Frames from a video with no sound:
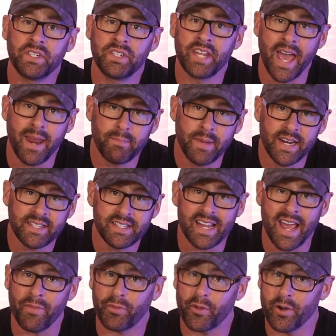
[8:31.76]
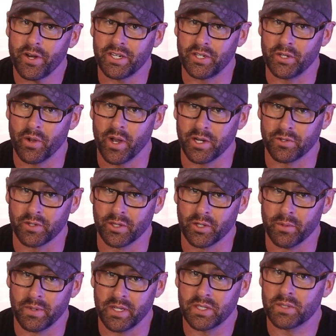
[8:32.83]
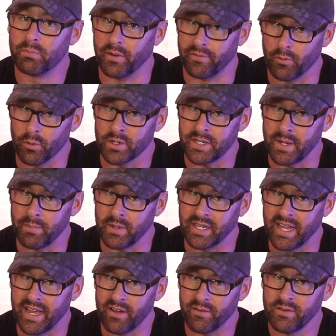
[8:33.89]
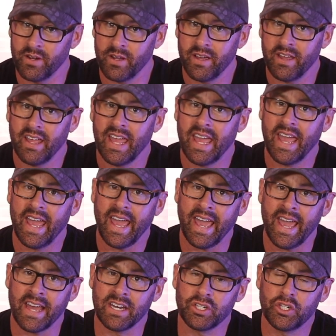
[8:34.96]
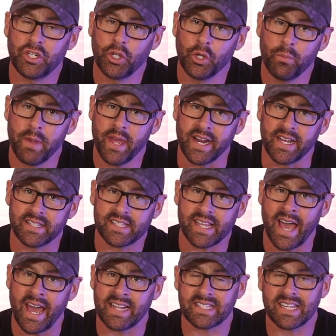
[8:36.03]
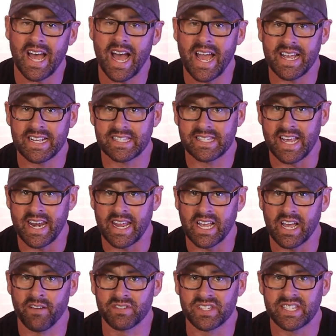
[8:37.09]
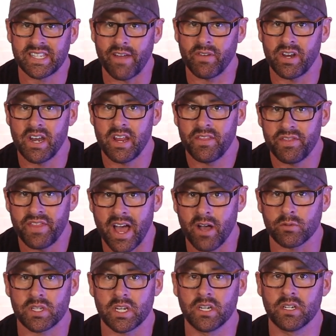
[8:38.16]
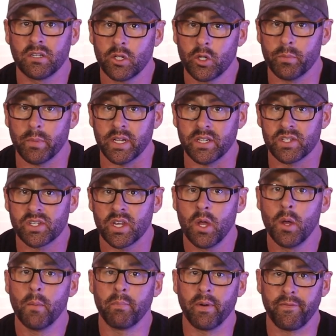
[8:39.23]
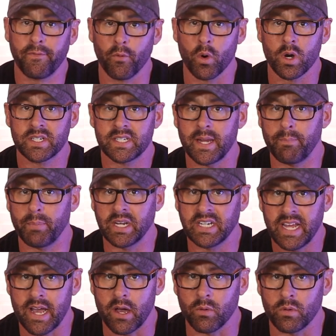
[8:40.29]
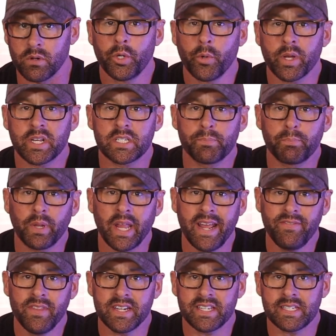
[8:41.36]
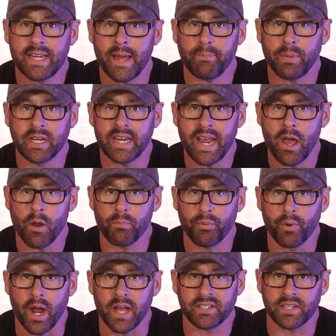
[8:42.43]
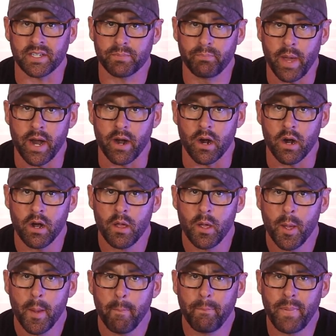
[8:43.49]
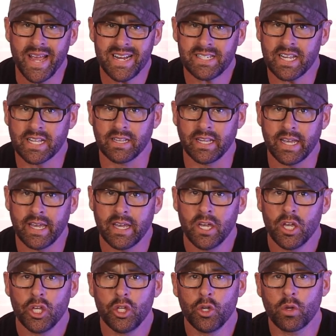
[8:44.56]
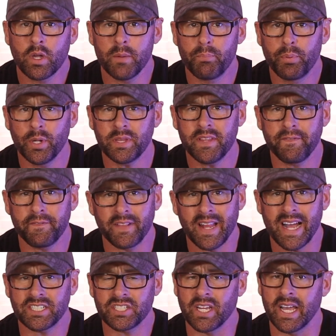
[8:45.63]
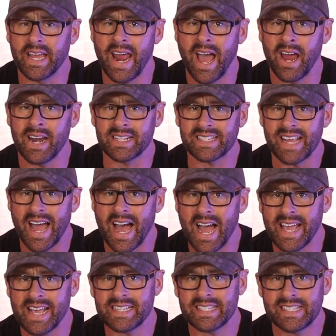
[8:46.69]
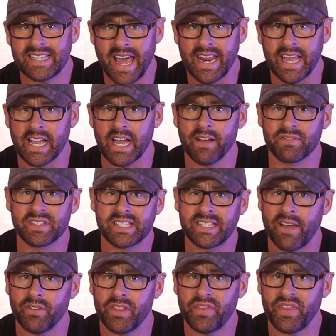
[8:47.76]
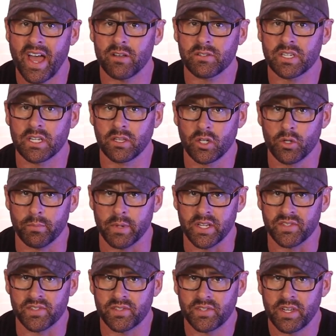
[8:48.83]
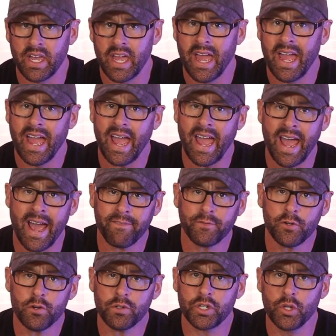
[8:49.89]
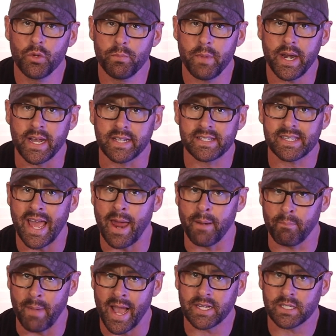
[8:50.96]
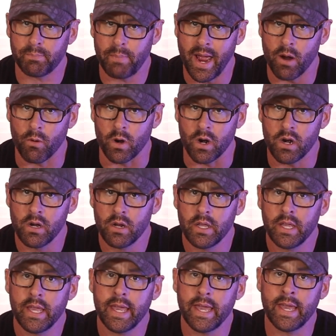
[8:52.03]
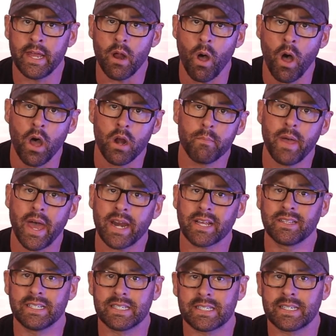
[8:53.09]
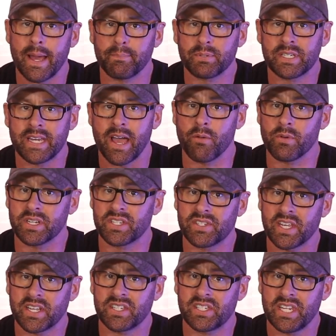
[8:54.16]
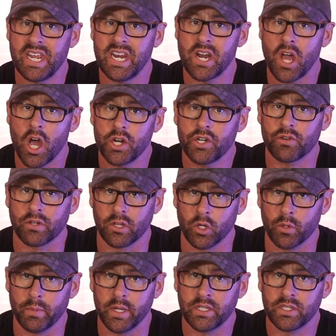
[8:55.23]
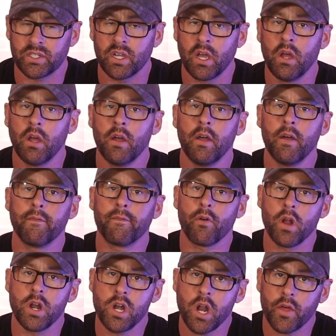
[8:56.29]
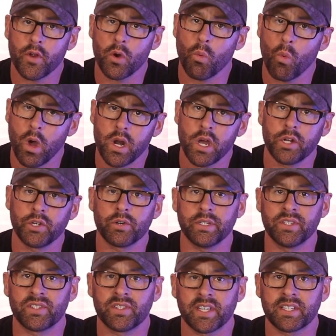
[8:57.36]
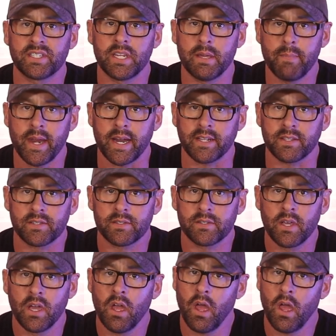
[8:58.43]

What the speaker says: 10 minutes at 3200 lumens before stepping down. And 2 minutes at its highest setting of 7,000 lumens before stepping down. To explain this stepping down process better, basically, you can put the flashlight at its highest setting of 7,000 lumens. After 2 minutes at max power, it automatically steps down to 1600 lumens for another 160 minutes.